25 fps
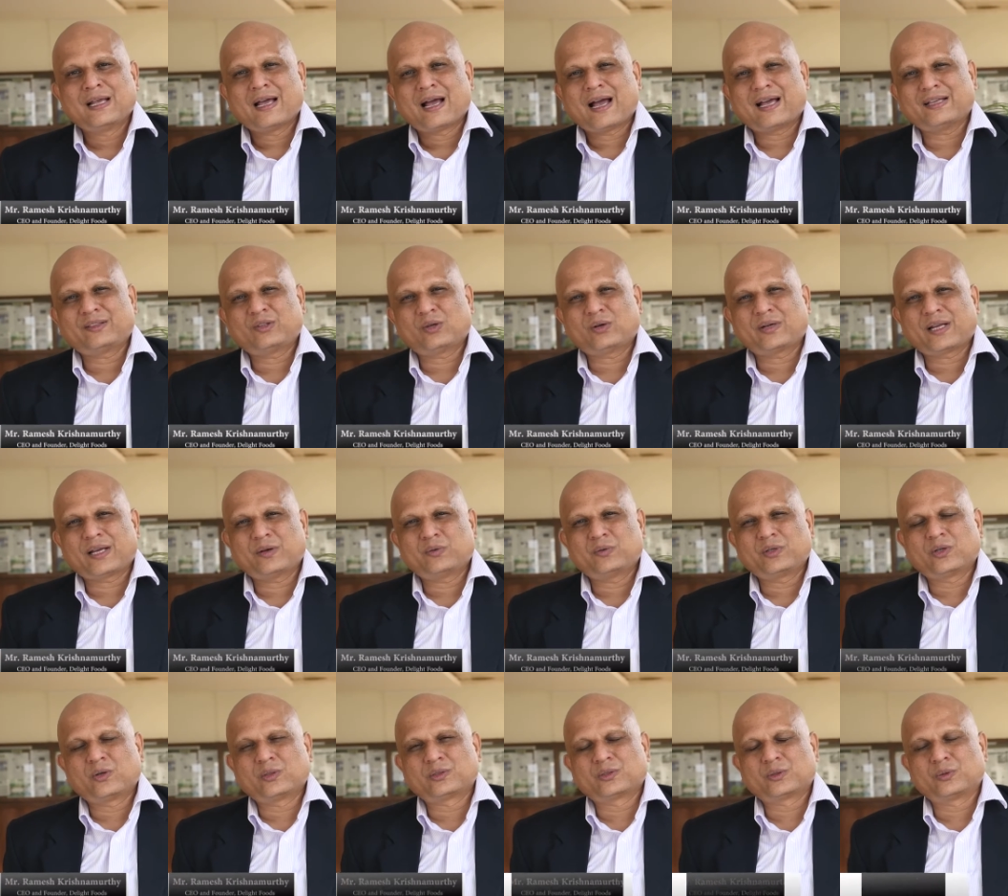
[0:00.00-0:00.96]
I thought I
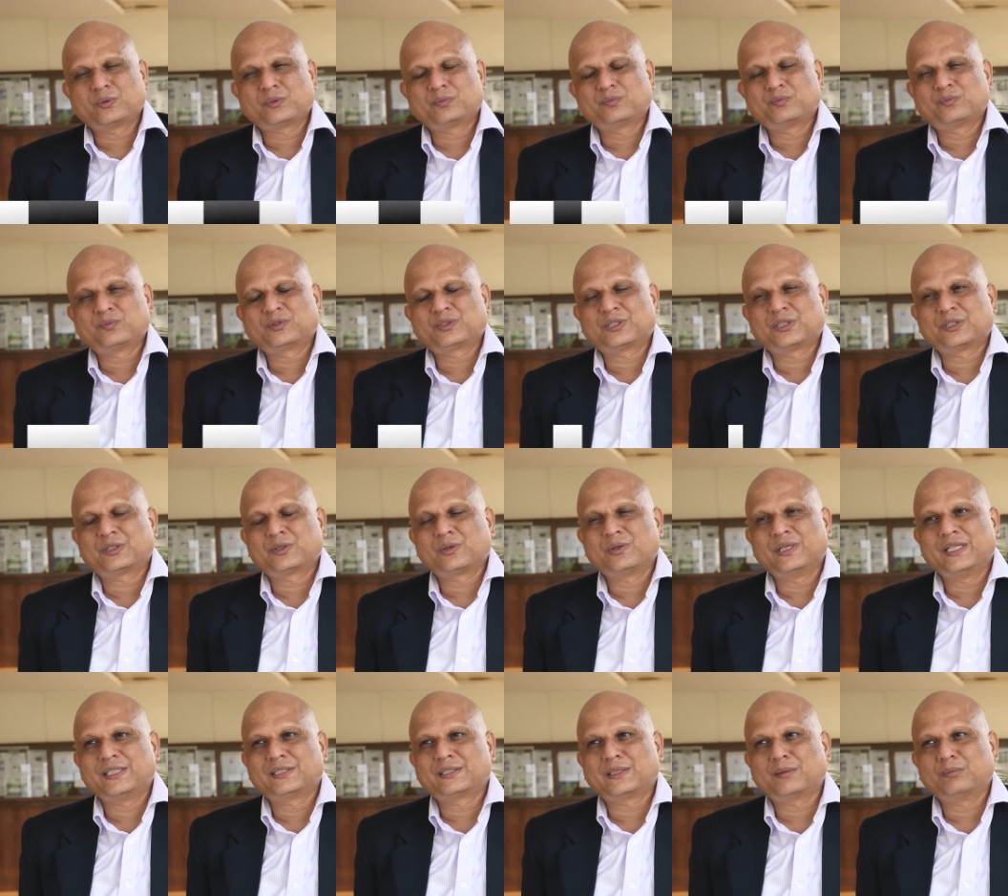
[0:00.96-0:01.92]
would also
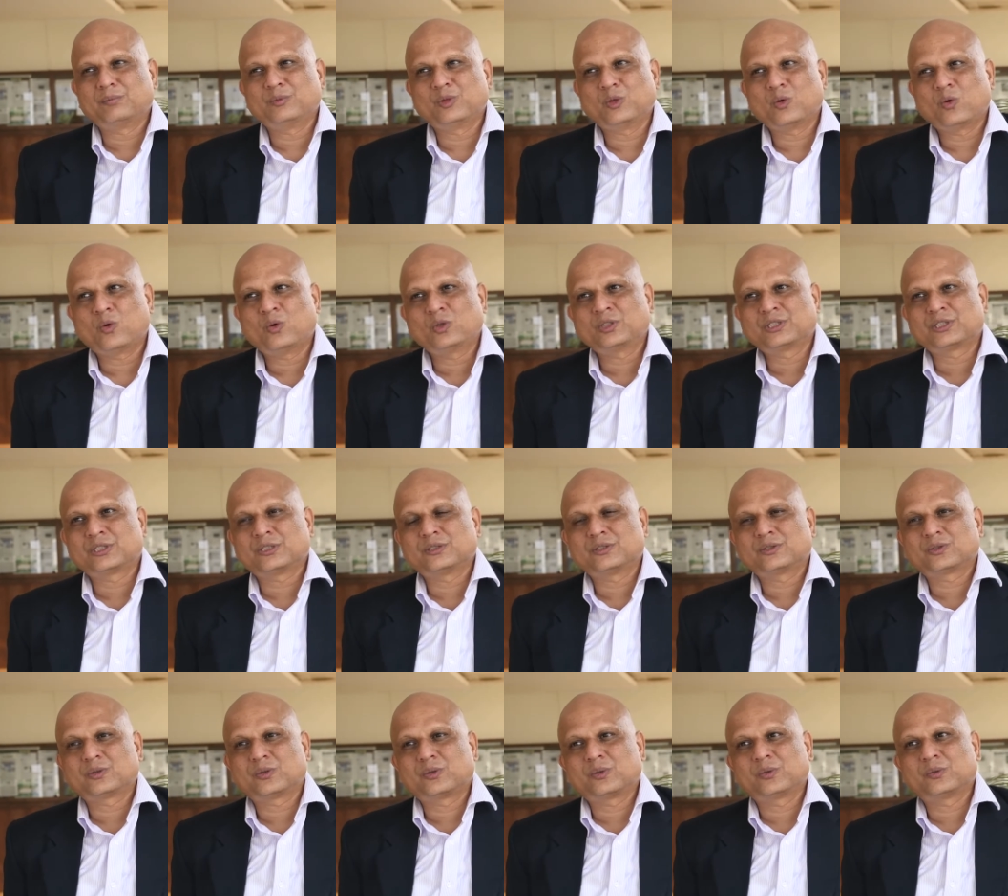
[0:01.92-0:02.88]
circulate some notes,
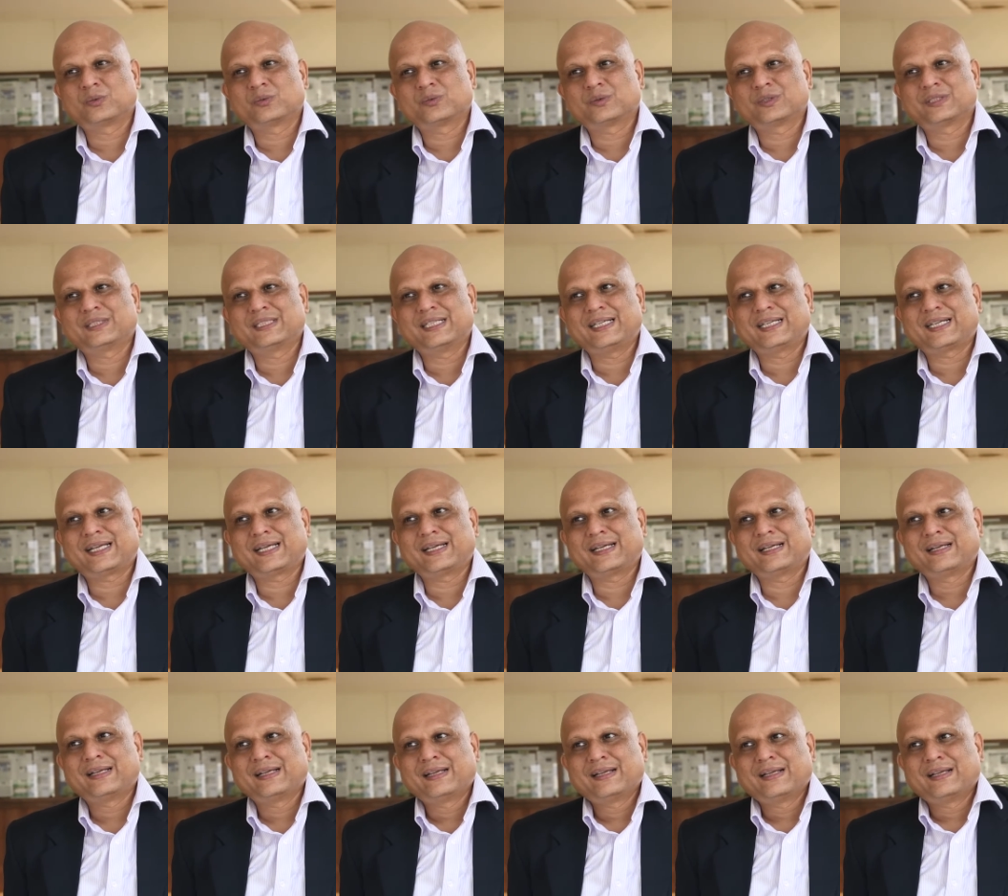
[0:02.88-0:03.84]
so they
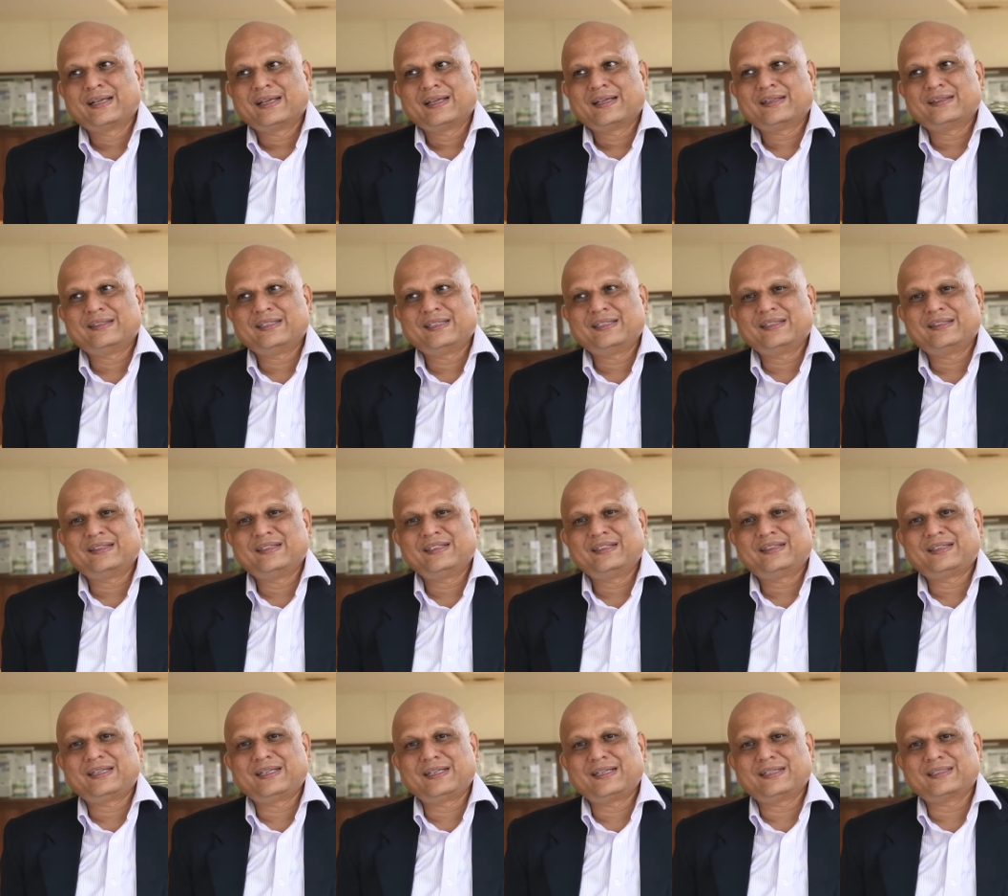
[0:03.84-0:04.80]
can, the, the
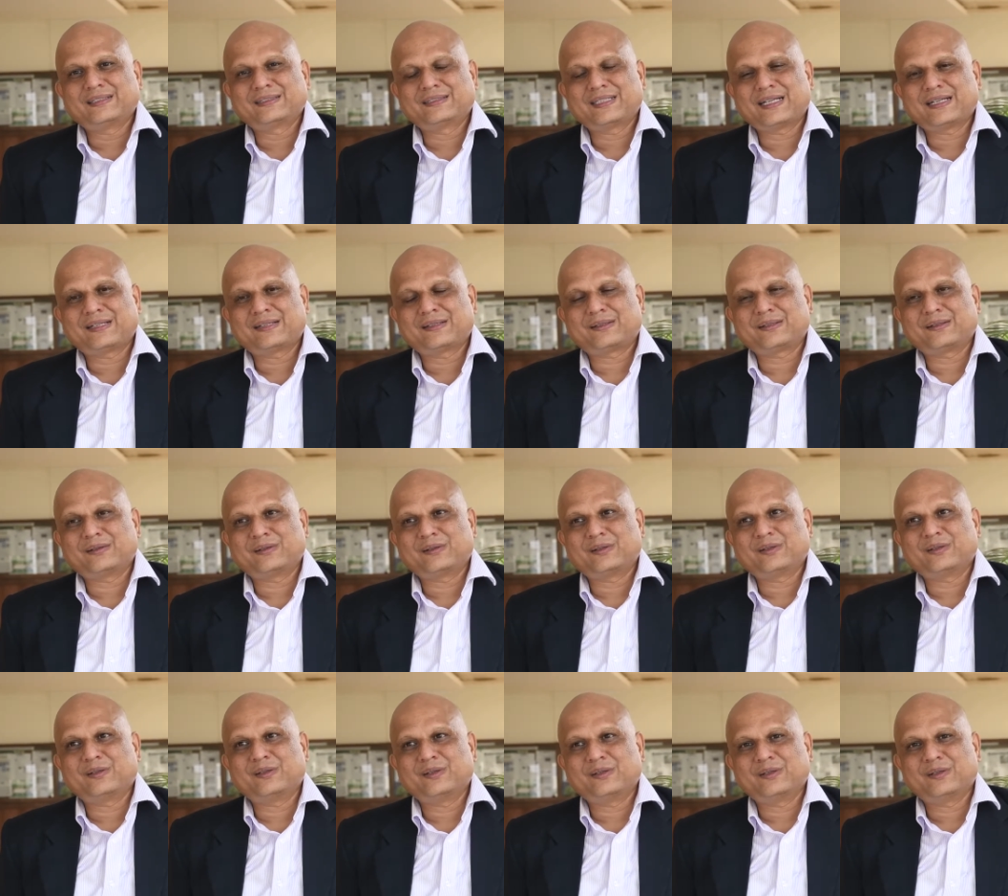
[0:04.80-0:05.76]
thing is that
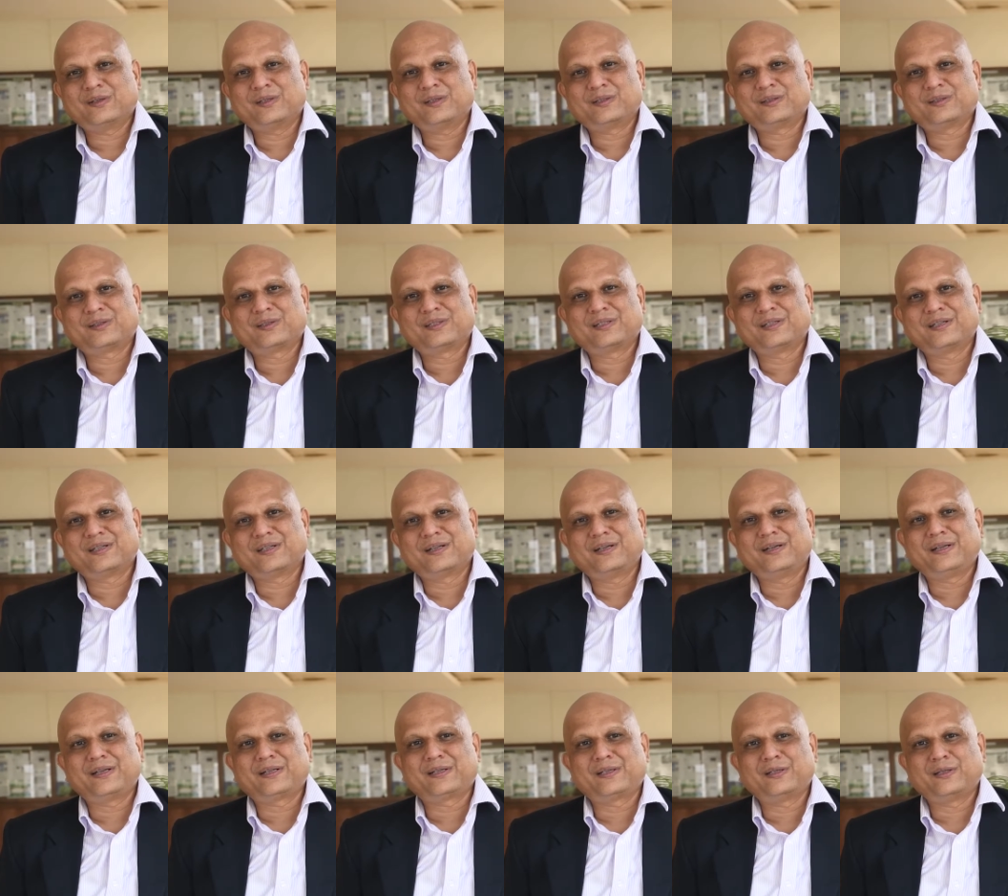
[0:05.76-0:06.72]
uh,
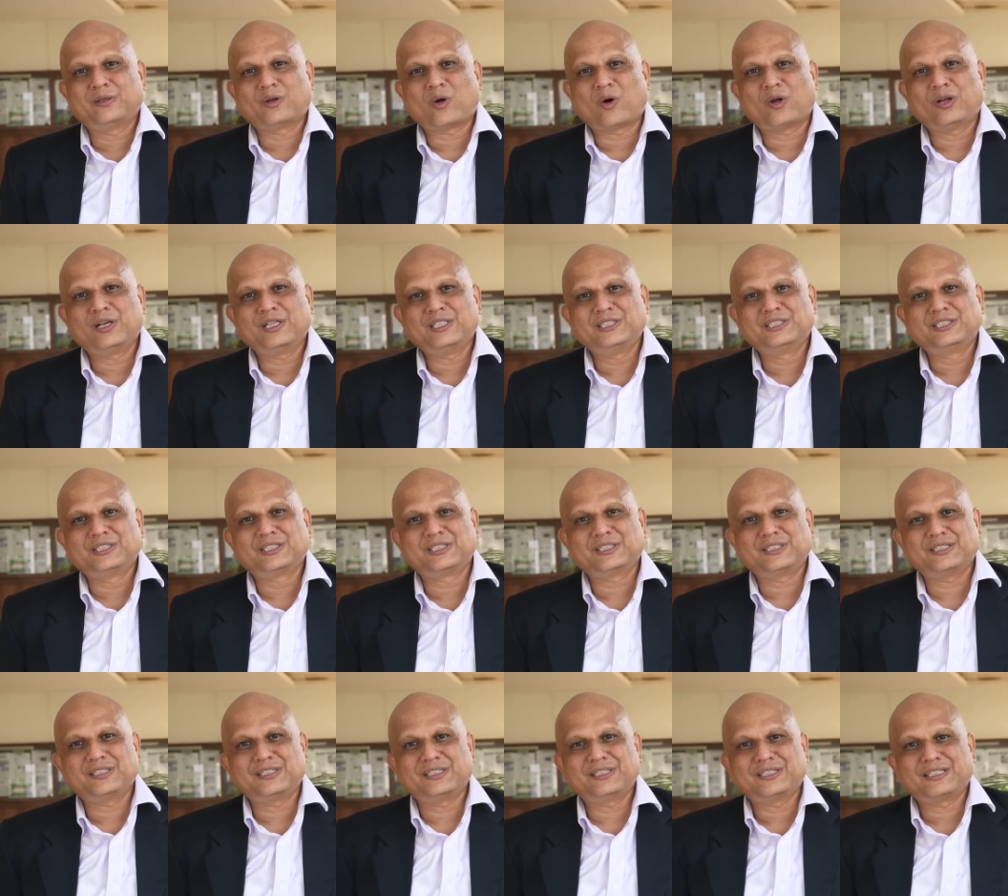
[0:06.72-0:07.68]
theoretical knowledge
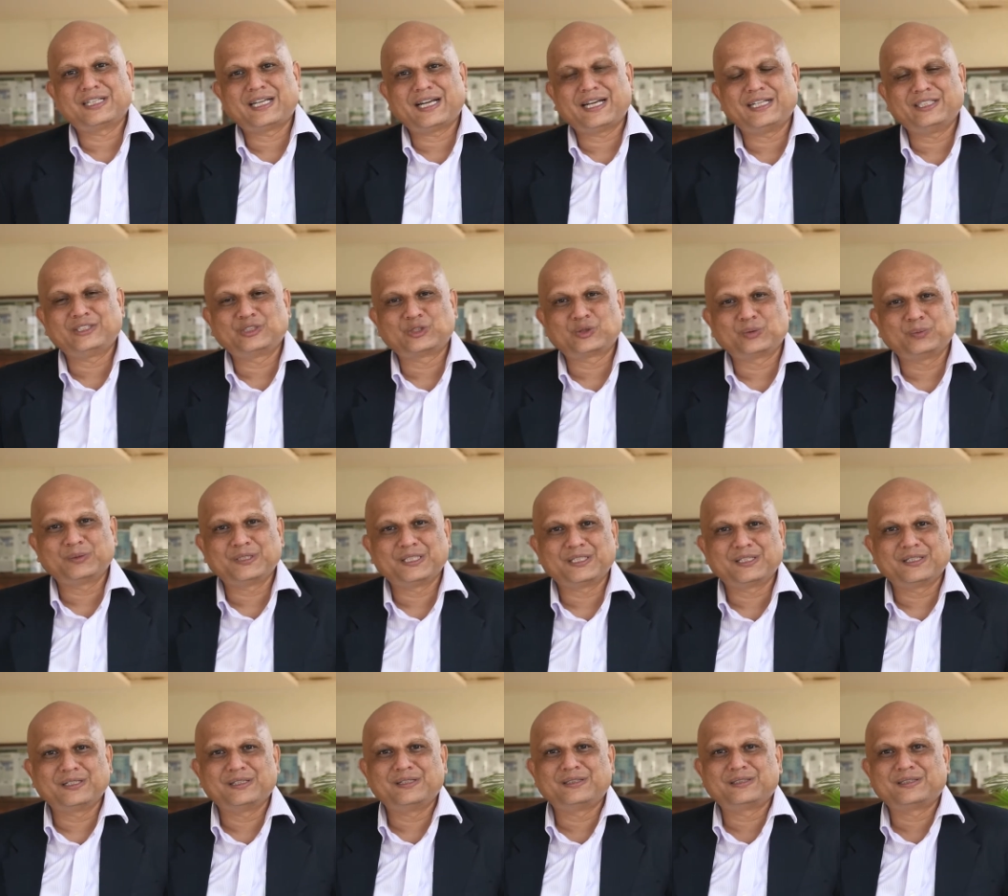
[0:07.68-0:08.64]
tends to be a
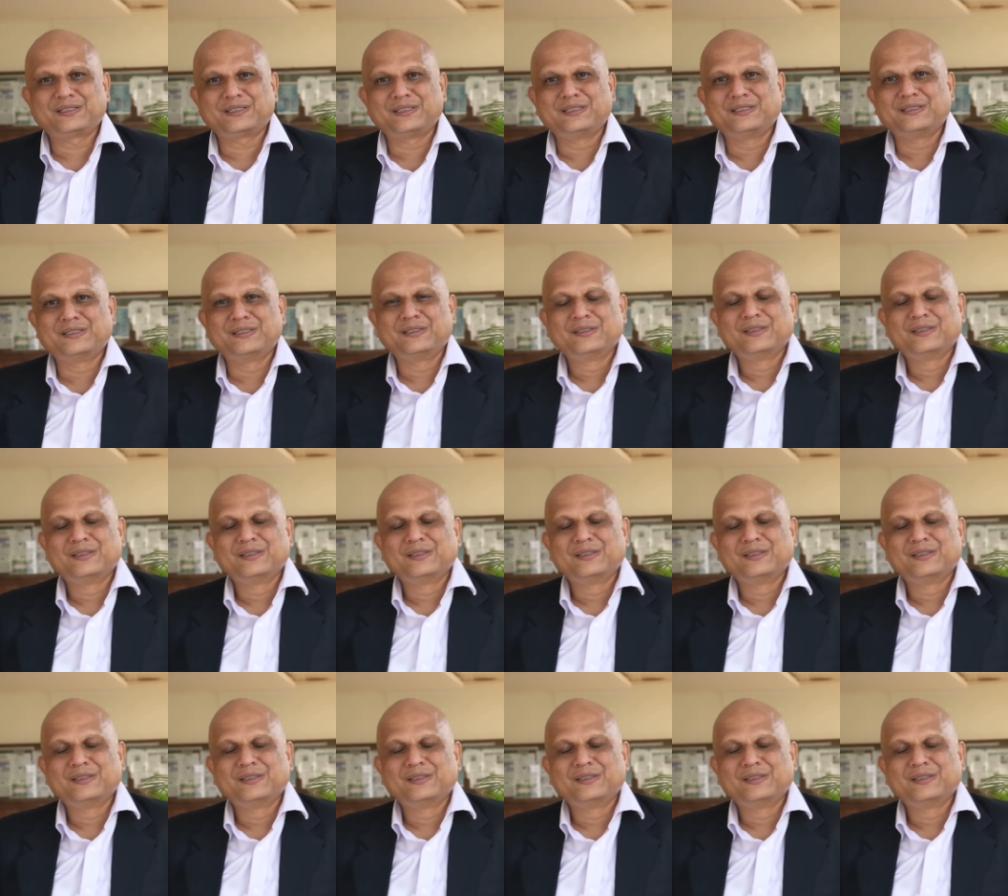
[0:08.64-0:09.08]
little